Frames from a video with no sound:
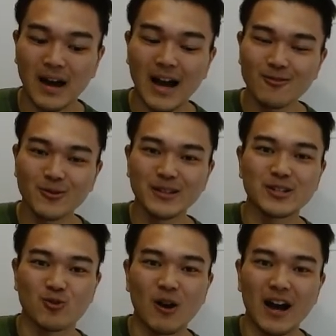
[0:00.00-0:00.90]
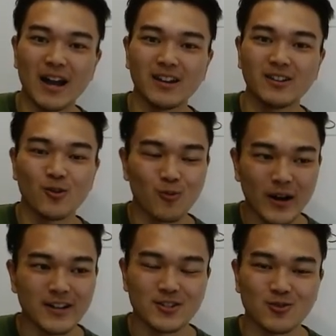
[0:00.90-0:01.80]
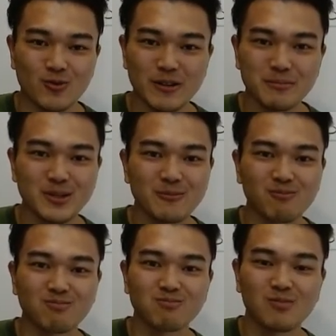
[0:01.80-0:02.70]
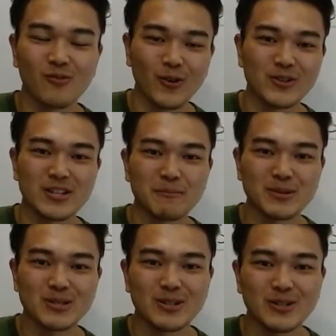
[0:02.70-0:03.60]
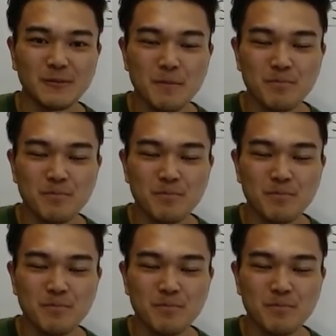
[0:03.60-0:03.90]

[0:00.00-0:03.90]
really tried to write a script for this episode,